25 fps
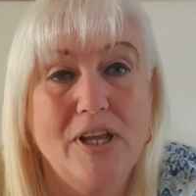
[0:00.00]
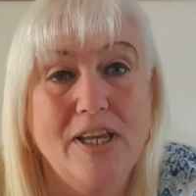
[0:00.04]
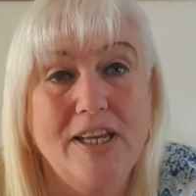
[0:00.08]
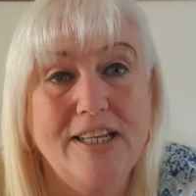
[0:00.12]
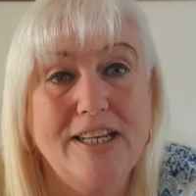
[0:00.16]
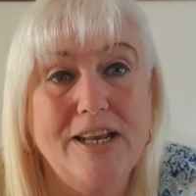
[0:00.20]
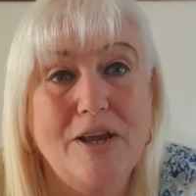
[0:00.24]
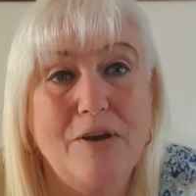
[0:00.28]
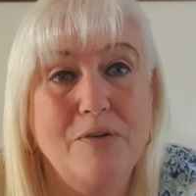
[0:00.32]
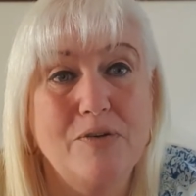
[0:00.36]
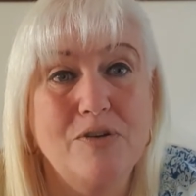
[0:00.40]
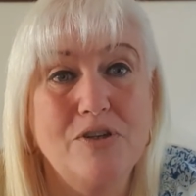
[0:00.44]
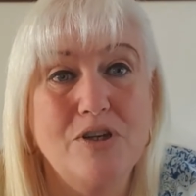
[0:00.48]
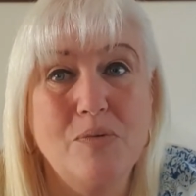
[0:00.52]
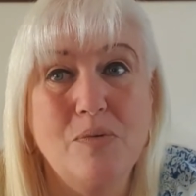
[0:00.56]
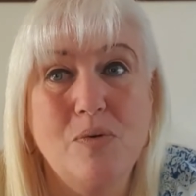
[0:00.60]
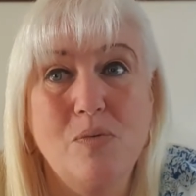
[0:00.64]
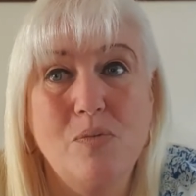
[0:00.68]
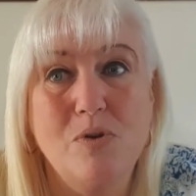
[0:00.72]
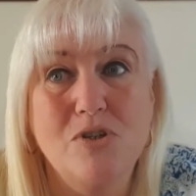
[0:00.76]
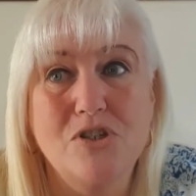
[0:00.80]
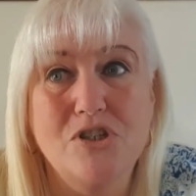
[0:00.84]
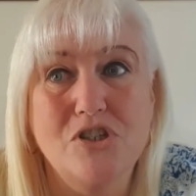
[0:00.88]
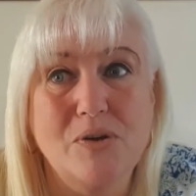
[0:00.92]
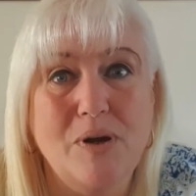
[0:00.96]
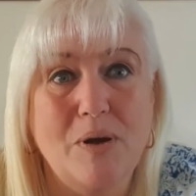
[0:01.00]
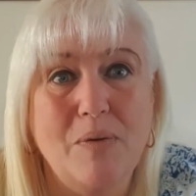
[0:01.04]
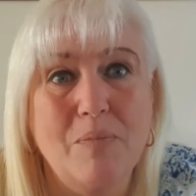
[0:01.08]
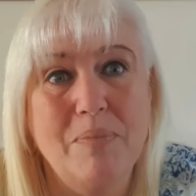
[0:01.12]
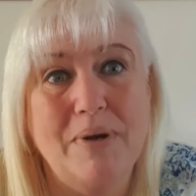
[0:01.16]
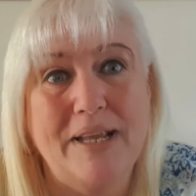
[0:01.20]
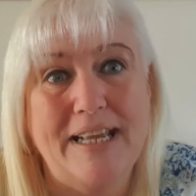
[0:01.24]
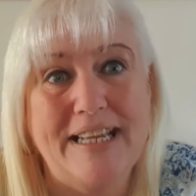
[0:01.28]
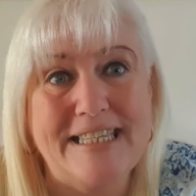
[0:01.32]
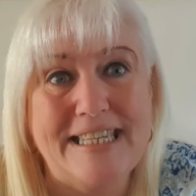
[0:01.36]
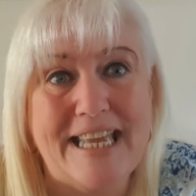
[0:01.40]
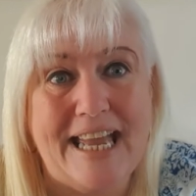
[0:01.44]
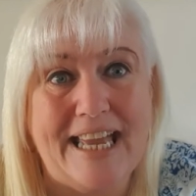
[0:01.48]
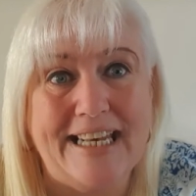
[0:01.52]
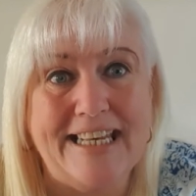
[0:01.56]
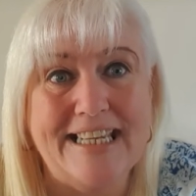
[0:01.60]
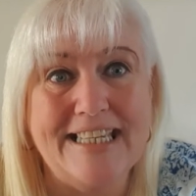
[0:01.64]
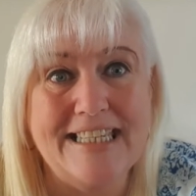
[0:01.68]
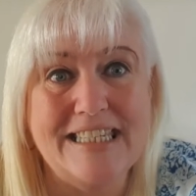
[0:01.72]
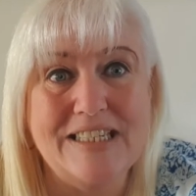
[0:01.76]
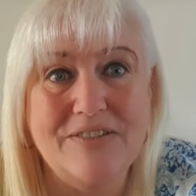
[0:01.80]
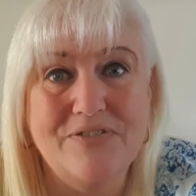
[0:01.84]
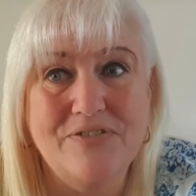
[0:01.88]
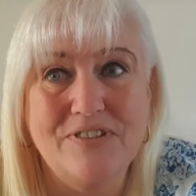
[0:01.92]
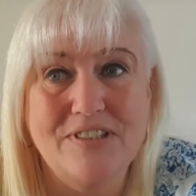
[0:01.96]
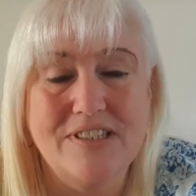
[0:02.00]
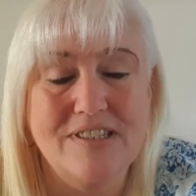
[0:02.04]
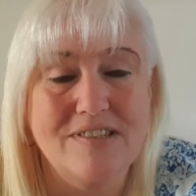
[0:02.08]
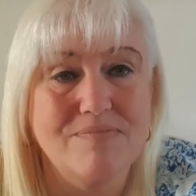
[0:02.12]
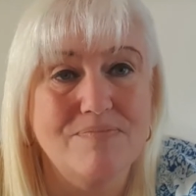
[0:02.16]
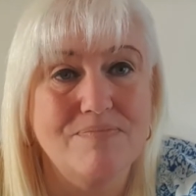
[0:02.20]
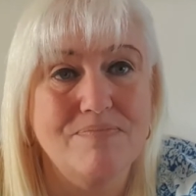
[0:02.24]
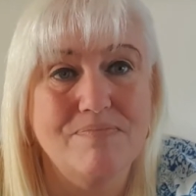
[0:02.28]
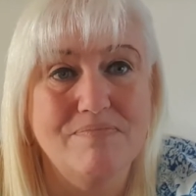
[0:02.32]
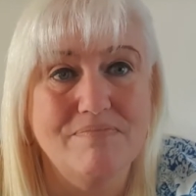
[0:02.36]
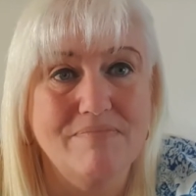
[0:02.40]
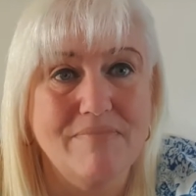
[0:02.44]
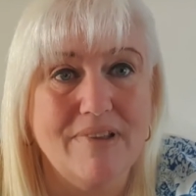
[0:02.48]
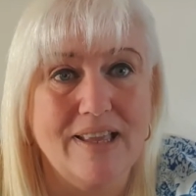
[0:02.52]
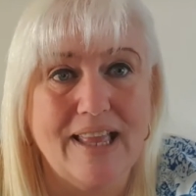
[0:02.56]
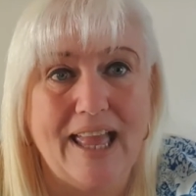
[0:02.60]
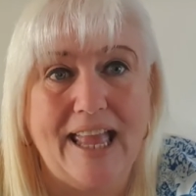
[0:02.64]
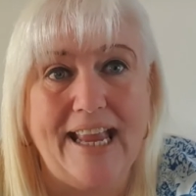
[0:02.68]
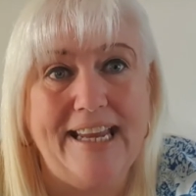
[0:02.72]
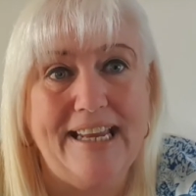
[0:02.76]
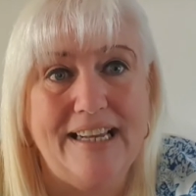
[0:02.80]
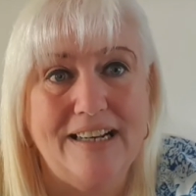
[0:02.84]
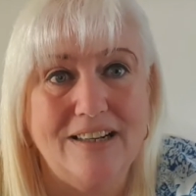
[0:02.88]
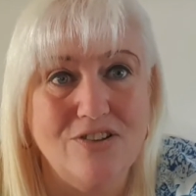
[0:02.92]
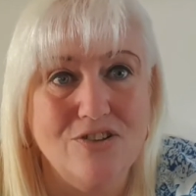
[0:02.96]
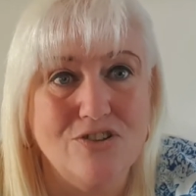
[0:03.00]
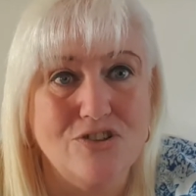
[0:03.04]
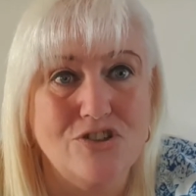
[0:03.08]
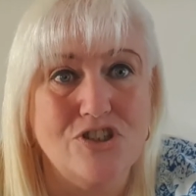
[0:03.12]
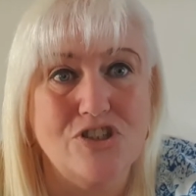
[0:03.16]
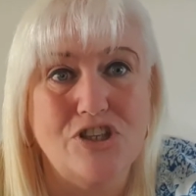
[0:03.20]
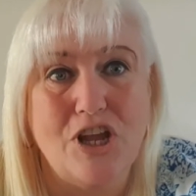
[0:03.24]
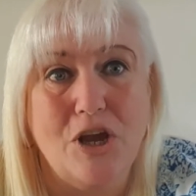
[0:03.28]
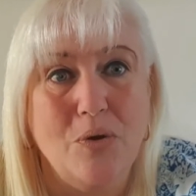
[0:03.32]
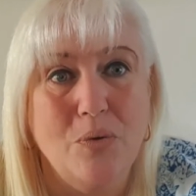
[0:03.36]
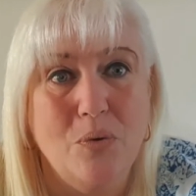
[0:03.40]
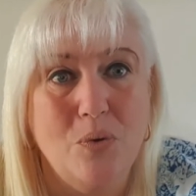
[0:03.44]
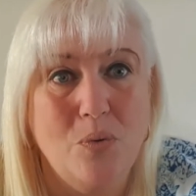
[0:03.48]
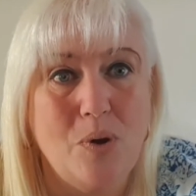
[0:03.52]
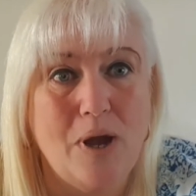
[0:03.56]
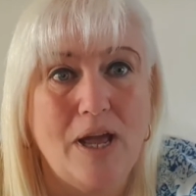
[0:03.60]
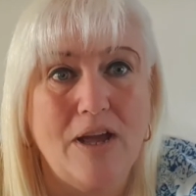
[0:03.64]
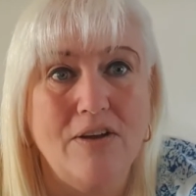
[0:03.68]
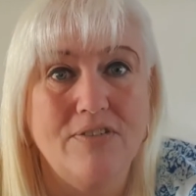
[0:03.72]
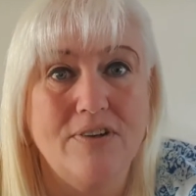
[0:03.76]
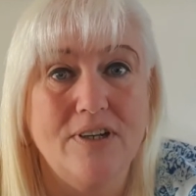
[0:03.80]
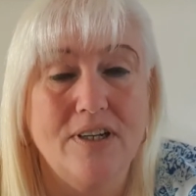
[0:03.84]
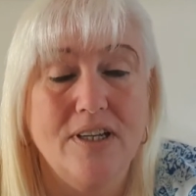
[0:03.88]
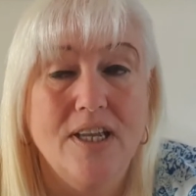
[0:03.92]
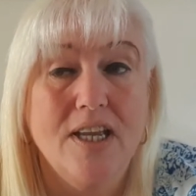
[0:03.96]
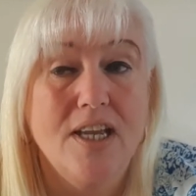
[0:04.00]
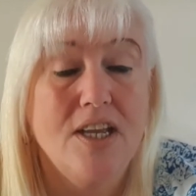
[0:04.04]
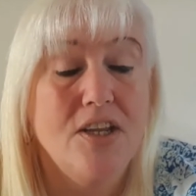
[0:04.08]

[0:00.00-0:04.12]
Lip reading: you know, no one wants to go out and play tennis if it's hail or snow or whatever.